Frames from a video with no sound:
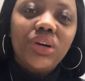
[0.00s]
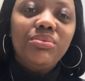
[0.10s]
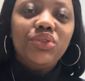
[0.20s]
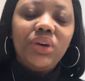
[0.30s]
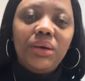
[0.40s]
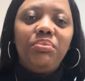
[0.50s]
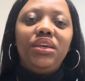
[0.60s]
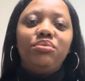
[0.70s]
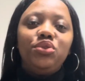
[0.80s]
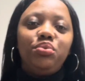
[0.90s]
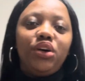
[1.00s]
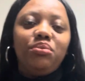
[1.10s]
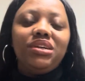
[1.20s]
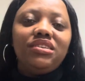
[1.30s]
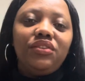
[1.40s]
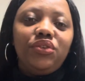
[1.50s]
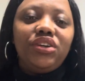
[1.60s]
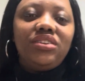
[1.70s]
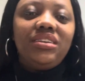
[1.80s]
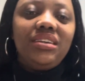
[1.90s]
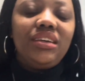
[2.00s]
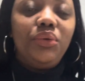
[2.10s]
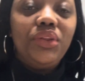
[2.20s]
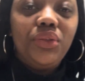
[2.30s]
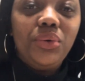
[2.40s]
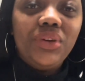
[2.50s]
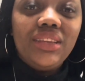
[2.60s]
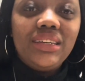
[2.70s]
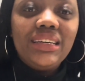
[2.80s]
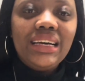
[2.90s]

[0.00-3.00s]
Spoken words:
I'm so happy. I'm so proud of myself for actually going through with it.